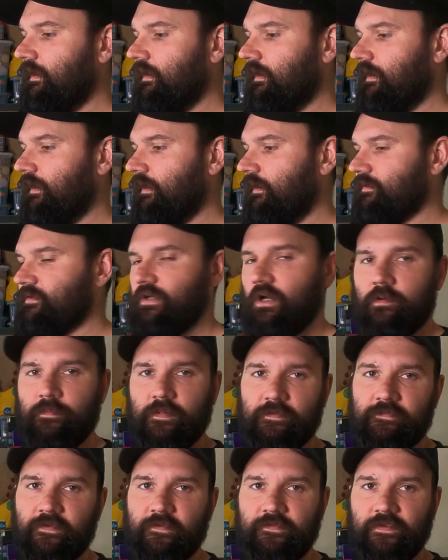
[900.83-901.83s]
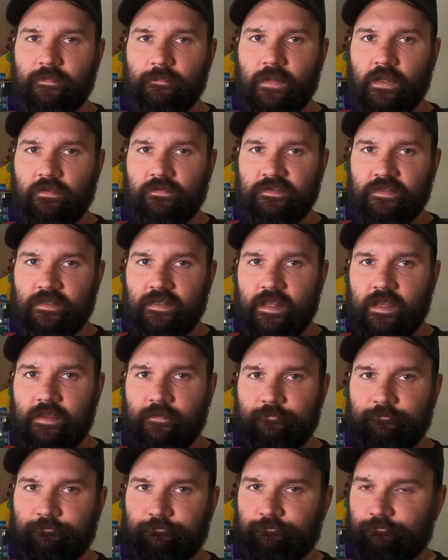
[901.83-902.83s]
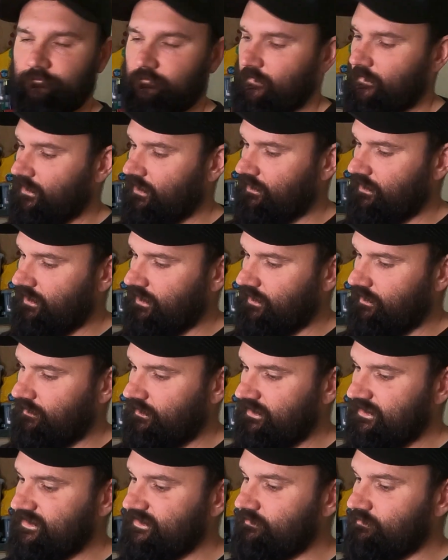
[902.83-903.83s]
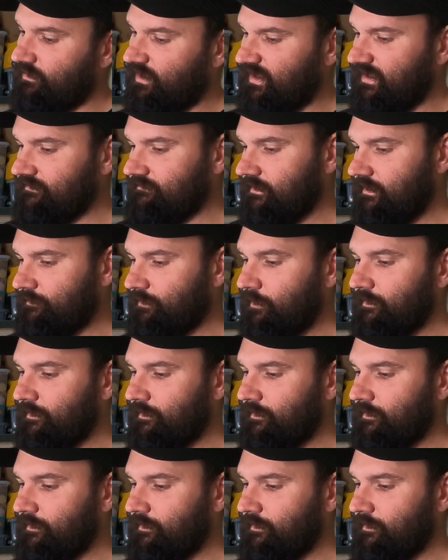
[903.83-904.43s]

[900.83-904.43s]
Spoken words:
It's got to be £15 on that. At least, well, I'll